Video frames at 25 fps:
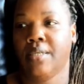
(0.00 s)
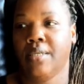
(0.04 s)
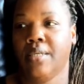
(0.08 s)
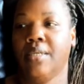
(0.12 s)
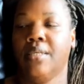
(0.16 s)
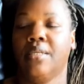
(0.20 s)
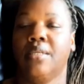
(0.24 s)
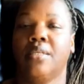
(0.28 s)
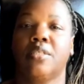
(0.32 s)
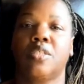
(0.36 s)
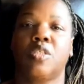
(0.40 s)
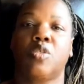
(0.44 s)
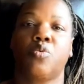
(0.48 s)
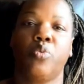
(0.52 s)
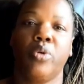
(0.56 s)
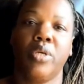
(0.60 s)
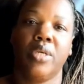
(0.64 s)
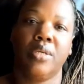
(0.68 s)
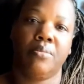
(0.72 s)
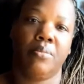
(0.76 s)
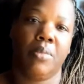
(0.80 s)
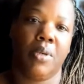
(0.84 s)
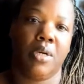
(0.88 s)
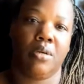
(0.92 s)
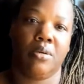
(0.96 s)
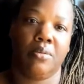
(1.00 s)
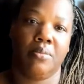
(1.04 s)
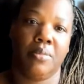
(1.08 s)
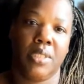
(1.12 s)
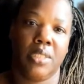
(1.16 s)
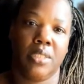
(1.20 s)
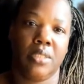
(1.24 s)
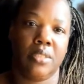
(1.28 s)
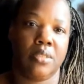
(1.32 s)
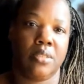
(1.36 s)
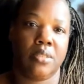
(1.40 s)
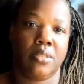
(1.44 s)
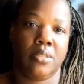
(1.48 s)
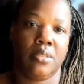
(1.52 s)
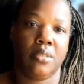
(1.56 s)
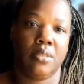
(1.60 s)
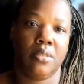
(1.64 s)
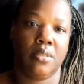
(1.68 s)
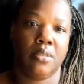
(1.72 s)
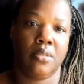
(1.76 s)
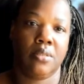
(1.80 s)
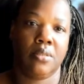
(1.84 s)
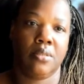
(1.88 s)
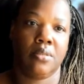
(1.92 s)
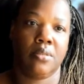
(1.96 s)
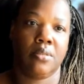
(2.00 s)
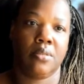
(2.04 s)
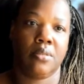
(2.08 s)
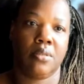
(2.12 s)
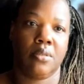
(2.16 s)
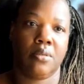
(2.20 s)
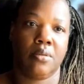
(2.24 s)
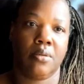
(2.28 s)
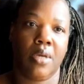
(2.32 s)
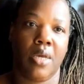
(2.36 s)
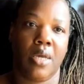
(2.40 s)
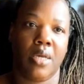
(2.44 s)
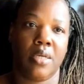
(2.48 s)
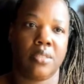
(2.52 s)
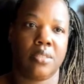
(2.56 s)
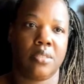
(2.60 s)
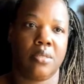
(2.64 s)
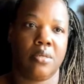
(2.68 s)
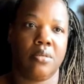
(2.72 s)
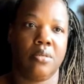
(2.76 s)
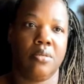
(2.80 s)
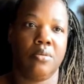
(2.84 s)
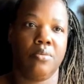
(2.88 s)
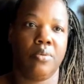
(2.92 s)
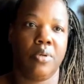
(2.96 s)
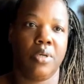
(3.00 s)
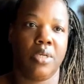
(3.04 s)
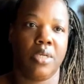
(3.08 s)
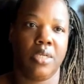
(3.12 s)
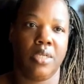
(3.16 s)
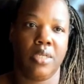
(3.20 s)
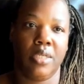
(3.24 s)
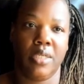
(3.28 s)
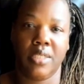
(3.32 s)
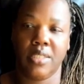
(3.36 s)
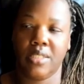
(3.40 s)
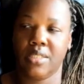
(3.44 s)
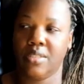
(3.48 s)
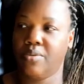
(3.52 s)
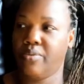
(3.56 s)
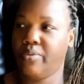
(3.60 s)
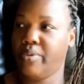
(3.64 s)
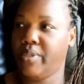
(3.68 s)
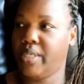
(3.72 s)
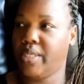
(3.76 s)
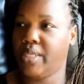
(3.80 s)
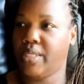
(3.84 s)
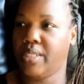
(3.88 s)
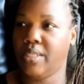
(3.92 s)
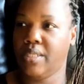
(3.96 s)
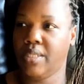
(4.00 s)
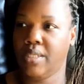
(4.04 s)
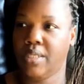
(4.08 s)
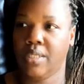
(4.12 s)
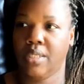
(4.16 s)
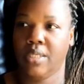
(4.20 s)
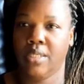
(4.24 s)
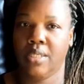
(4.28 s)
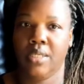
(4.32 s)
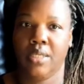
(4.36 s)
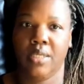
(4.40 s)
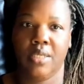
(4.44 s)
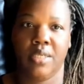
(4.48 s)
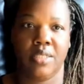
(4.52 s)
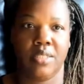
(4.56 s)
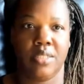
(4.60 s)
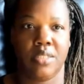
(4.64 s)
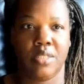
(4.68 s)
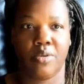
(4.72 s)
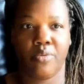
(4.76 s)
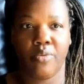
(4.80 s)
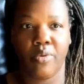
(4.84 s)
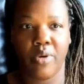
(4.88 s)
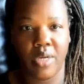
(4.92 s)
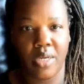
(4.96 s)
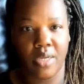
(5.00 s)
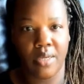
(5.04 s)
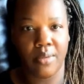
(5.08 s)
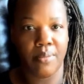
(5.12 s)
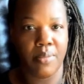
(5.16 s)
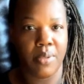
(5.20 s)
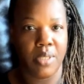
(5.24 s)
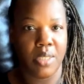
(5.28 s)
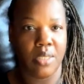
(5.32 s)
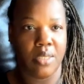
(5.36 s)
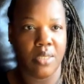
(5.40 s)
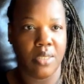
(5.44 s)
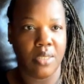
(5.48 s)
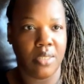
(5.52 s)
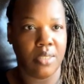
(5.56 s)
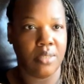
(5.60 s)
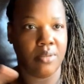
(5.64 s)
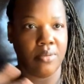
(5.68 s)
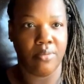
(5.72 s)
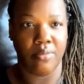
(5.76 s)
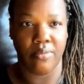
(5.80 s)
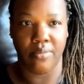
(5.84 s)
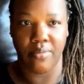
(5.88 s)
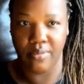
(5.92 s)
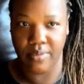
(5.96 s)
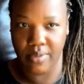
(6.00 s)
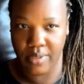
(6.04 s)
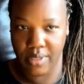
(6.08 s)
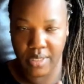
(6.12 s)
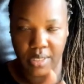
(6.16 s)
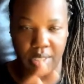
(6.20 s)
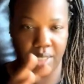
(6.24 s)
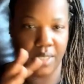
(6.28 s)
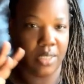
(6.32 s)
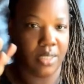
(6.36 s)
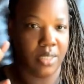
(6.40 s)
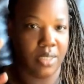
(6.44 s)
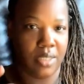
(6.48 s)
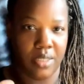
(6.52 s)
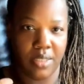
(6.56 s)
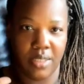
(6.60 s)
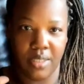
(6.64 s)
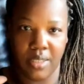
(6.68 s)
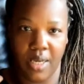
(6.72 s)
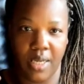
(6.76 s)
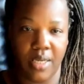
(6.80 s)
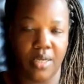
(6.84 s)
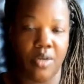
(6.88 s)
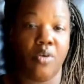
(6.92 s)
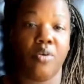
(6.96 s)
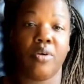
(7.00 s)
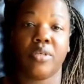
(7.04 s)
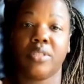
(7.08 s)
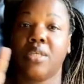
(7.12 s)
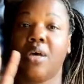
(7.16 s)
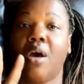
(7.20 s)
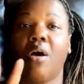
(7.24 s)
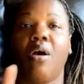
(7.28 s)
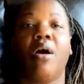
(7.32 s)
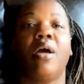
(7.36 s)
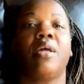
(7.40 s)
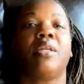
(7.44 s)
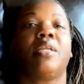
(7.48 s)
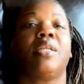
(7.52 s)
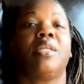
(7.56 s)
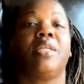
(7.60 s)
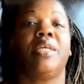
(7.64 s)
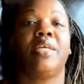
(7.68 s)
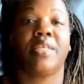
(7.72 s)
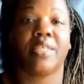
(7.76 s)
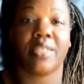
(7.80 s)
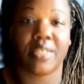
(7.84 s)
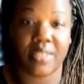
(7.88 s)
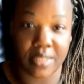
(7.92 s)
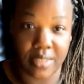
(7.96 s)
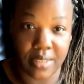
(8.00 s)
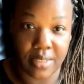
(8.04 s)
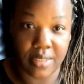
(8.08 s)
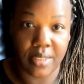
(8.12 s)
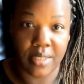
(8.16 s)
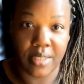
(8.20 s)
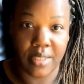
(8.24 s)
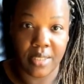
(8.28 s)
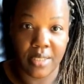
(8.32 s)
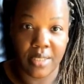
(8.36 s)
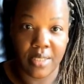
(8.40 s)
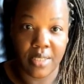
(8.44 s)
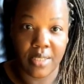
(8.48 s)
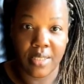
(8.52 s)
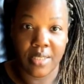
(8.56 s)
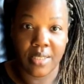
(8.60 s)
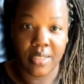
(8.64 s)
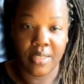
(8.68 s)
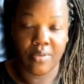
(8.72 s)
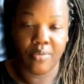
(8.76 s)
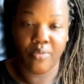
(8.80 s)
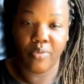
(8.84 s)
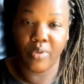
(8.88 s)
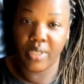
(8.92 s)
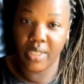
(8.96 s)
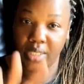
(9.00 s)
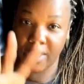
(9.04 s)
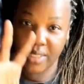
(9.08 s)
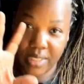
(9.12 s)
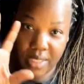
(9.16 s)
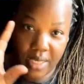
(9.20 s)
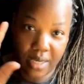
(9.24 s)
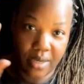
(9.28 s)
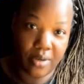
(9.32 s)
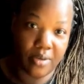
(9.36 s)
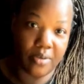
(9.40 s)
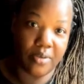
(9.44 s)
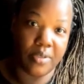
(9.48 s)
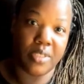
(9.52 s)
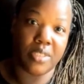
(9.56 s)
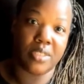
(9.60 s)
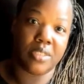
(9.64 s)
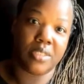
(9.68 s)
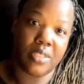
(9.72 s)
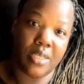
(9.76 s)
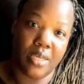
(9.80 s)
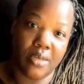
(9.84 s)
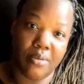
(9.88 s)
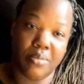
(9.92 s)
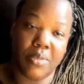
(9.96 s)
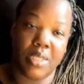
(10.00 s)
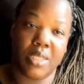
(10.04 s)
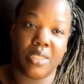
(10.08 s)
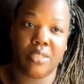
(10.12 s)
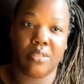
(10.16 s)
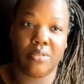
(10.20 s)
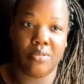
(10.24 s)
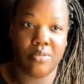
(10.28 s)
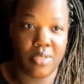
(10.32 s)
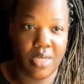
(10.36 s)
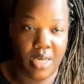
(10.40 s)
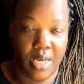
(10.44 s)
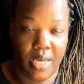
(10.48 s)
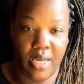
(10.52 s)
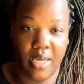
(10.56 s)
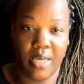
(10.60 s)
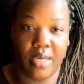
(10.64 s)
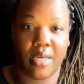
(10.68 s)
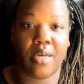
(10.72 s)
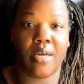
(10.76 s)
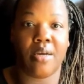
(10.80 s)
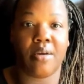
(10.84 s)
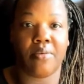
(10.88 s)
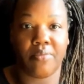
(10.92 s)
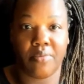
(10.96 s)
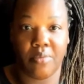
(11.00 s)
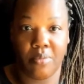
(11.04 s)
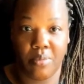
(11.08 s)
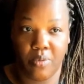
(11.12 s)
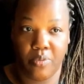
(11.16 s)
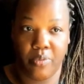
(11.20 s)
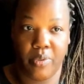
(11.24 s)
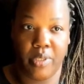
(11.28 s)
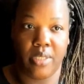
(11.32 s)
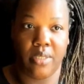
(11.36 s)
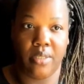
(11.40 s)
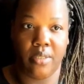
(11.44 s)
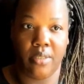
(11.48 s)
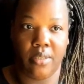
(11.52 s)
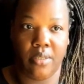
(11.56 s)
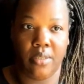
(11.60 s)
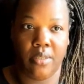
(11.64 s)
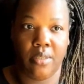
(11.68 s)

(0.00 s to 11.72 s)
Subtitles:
in the sweet moments. Okay, so you want to listen when he's screaming, when I know it's hard to listen when the tone is something that you're not comfortable with.